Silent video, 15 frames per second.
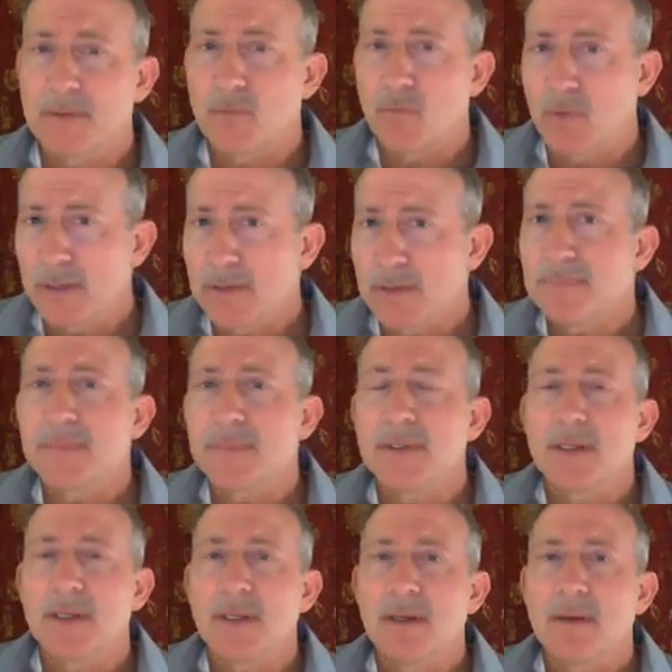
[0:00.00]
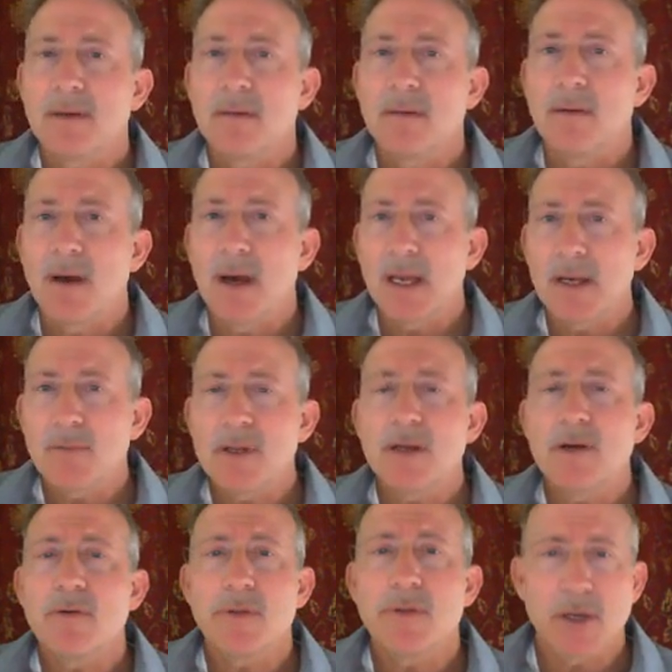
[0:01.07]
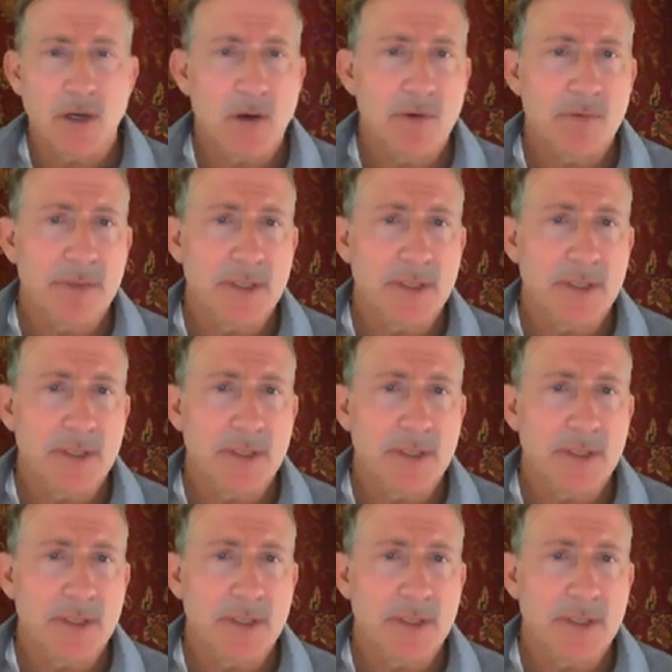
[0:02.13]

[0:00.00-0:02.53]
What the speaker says: Well, how do we know the code